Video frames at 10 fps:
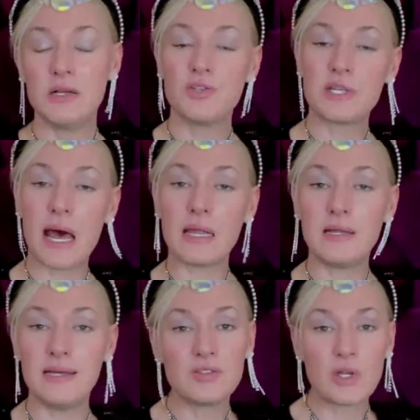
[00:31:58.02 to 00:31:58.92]
and
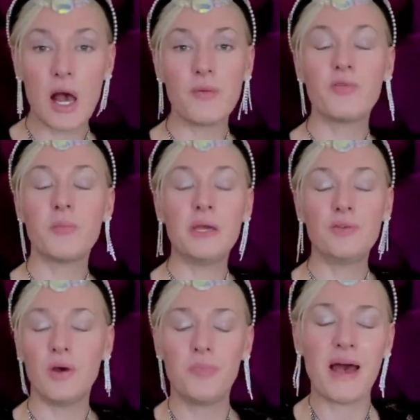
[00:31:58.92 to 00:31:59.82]
sadly, it's time for me
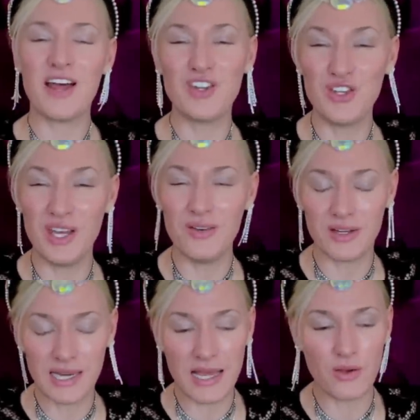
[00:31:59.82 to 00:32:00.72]
to abandon you
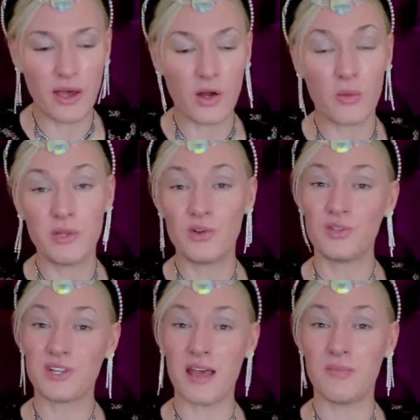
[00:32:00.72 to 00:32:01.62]
and let you get on with your
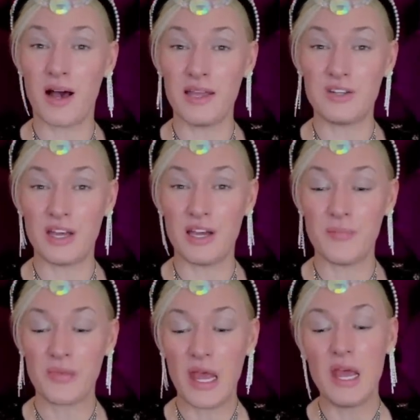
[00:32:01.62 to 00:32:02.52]
day, my dear.
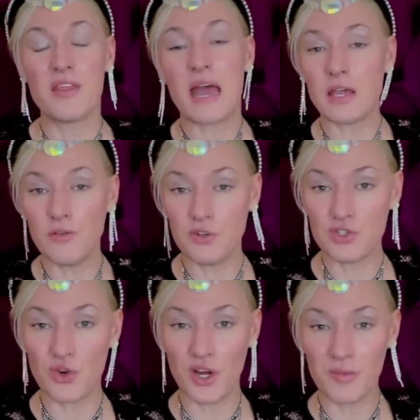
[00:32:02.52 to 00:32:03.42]
Thank you for
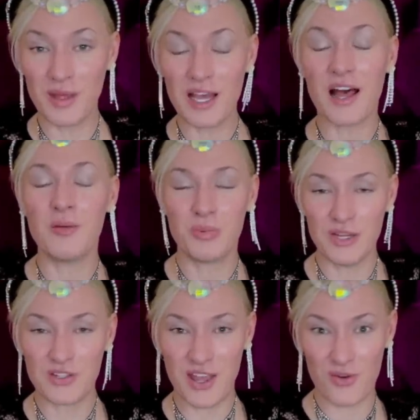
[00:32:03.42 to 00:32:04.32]
joining me. I appreciate